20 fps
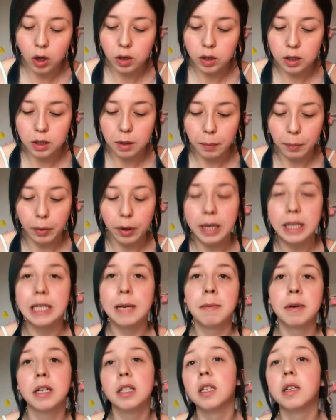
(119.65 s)
looks pretty
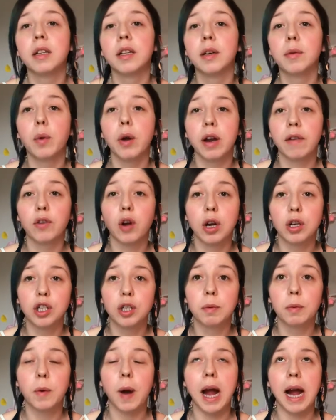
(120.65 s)
similar to the one I've got in
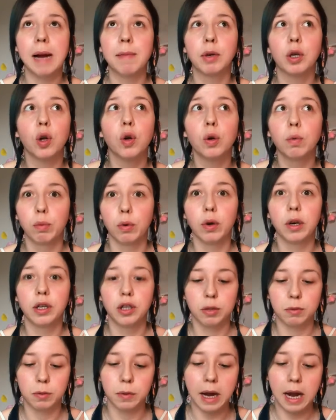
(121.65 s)
Double Wear. I'm a cool born in Double